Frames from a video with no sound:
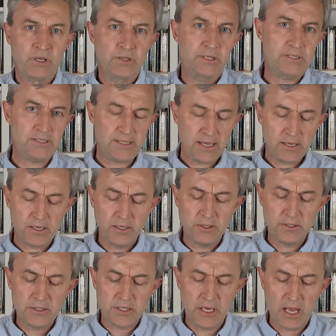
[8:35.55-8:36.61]
The
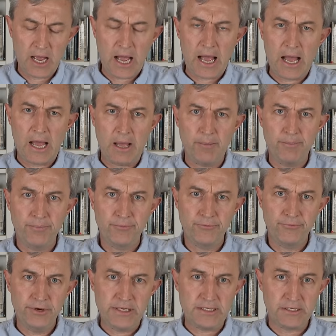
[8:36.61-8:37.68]
second
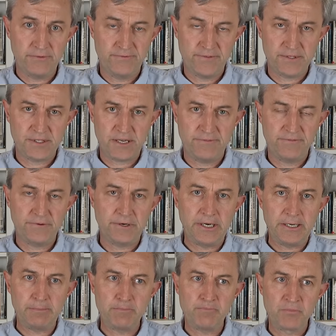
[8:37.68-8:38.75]
reason for
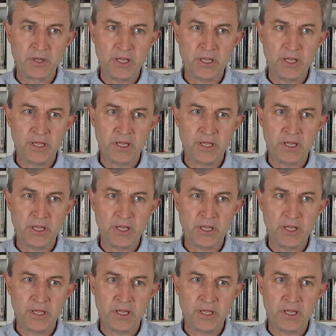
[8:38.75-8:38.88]
suffering